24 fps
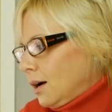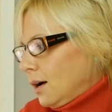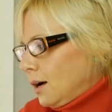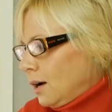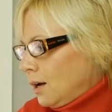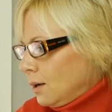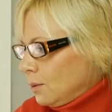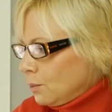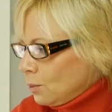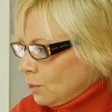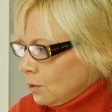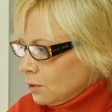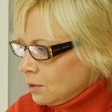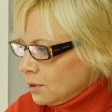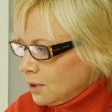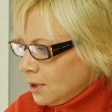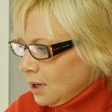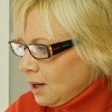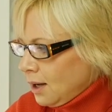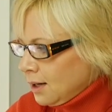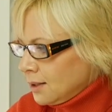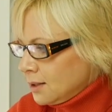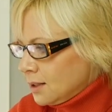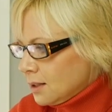and what the
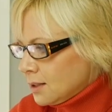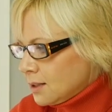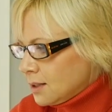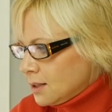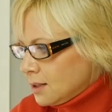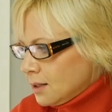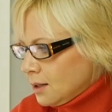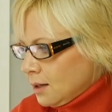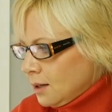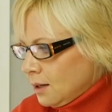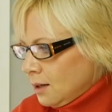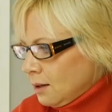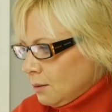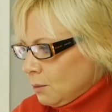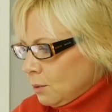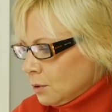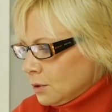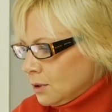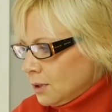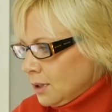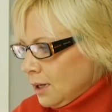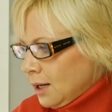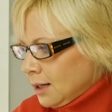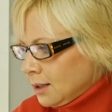light does,
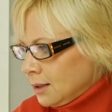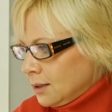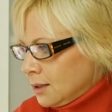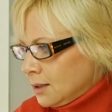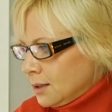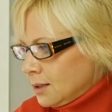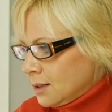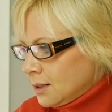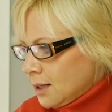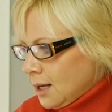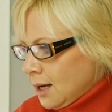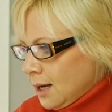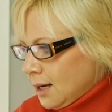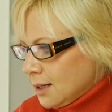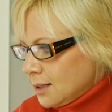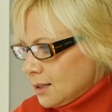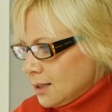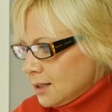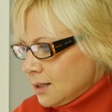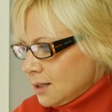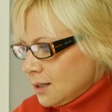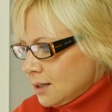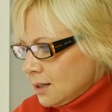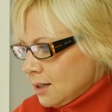what the light
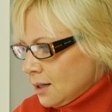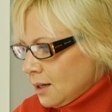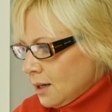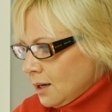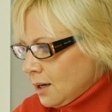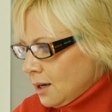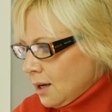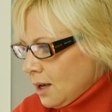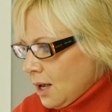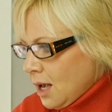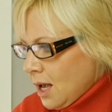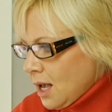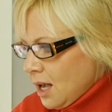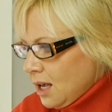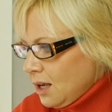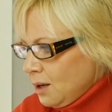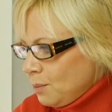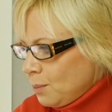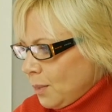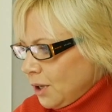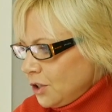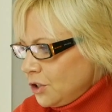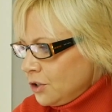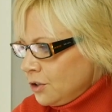says.
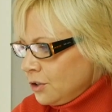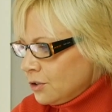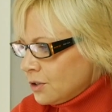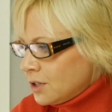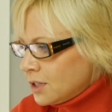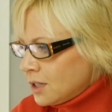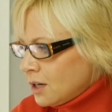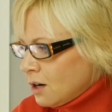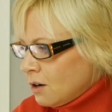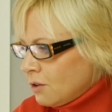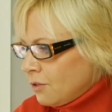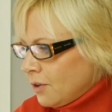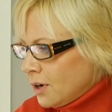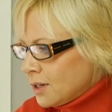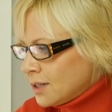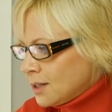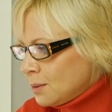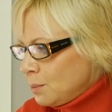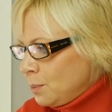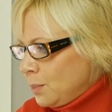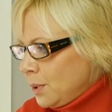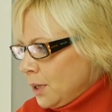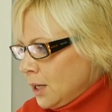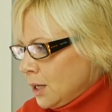Imagine yourself as
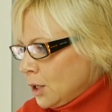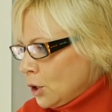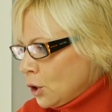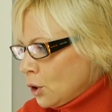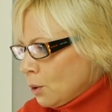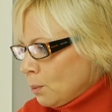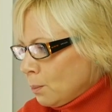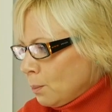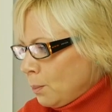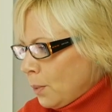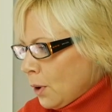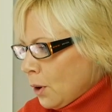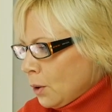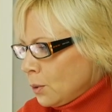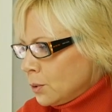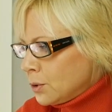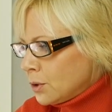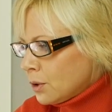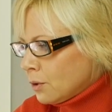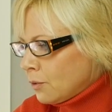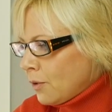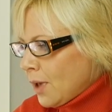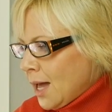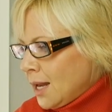a being
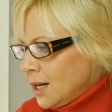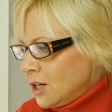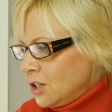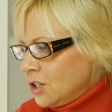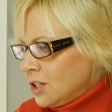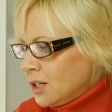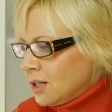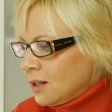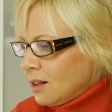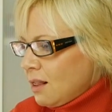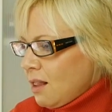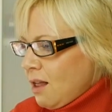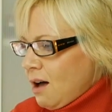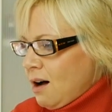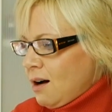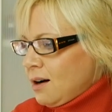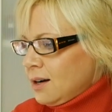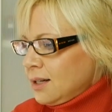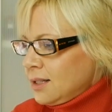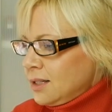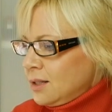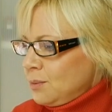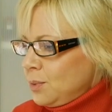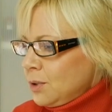composed of energy and
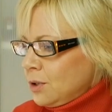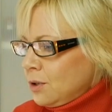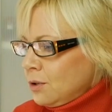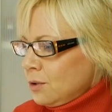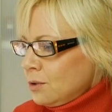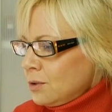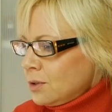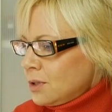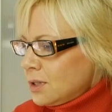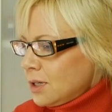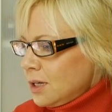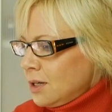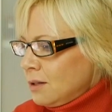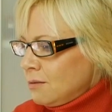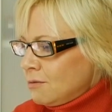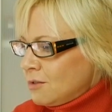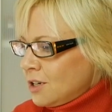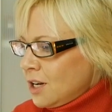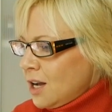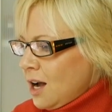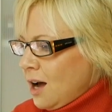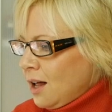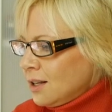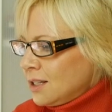light, because in
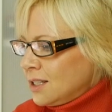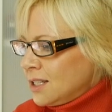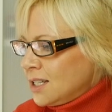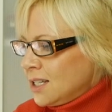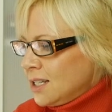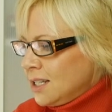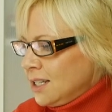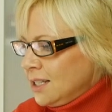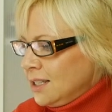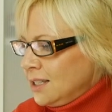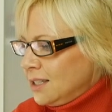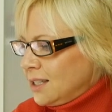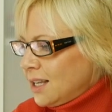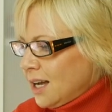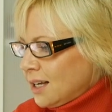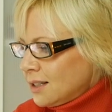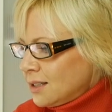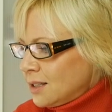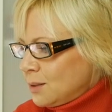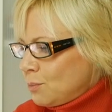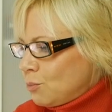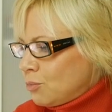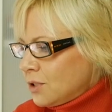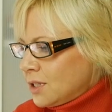reality
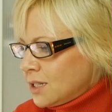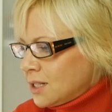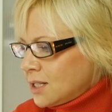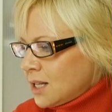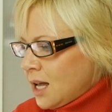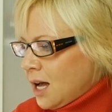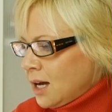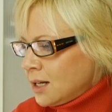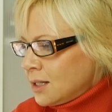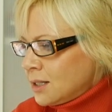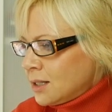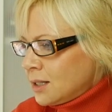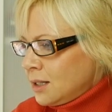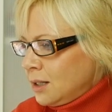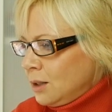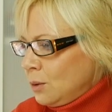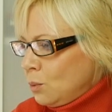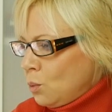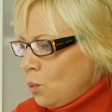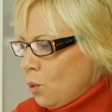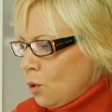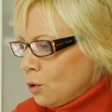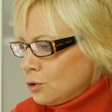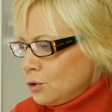that's precisely
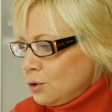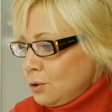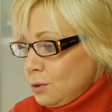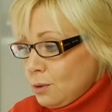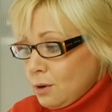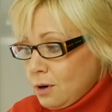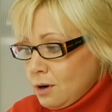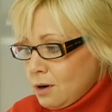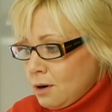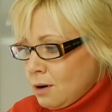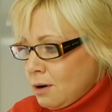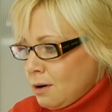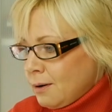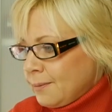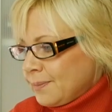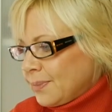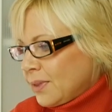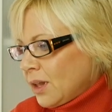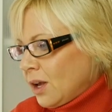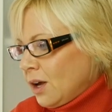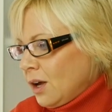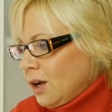what you are.